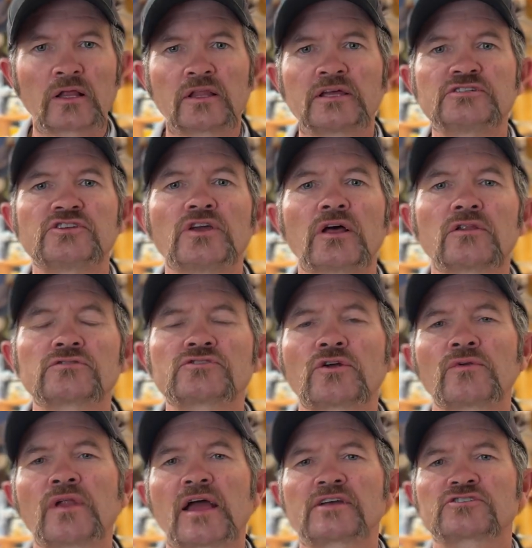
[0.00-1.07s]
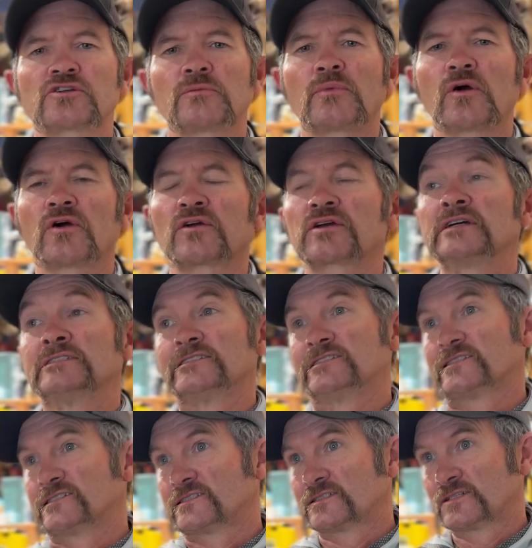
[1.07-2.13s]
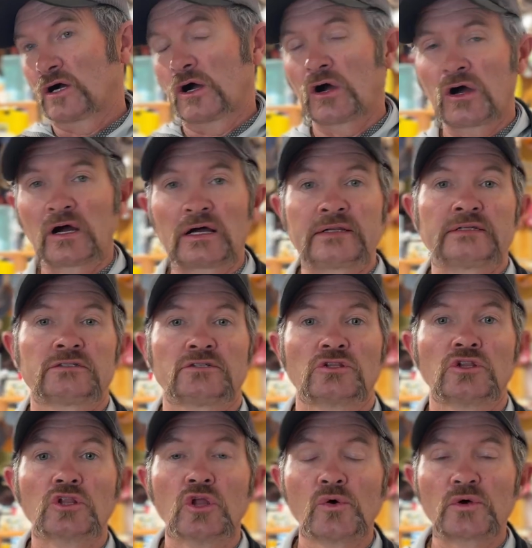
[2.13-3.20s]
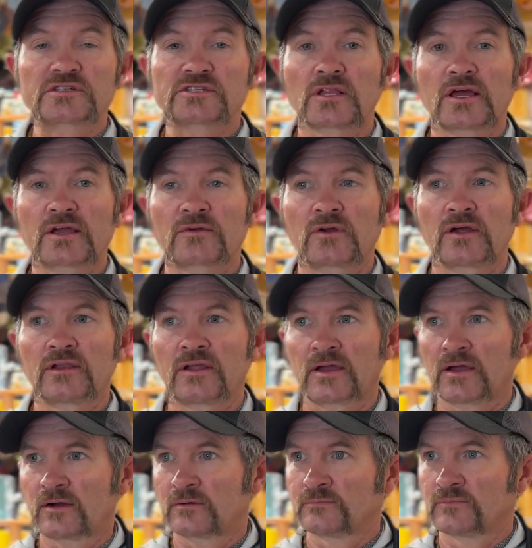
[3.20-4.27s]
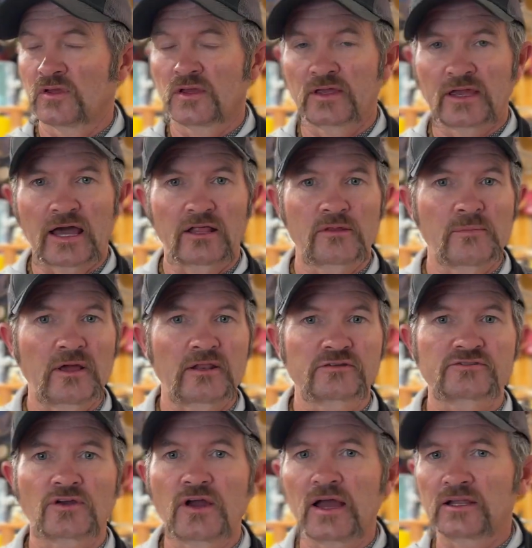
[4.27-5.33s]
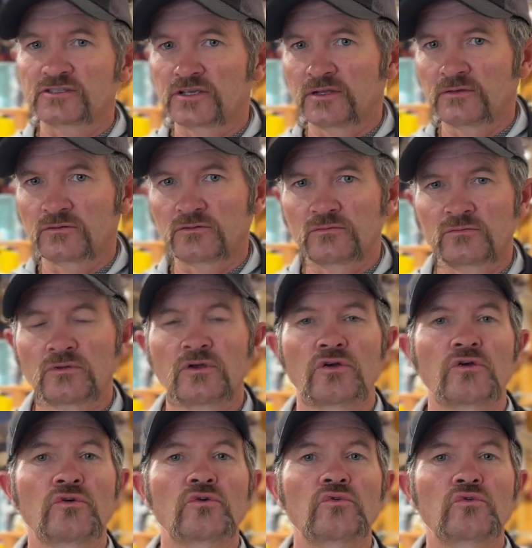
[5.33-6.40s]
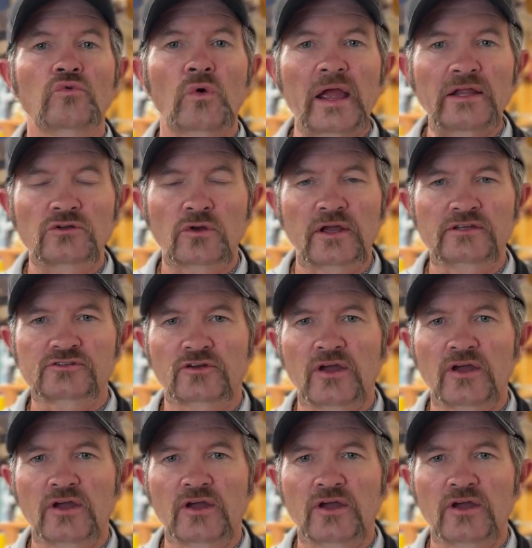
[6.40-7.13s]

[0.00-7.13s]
least, Yellowstone National Park on Lewis Lake right now. Callibaetis are hatching, gray drakes are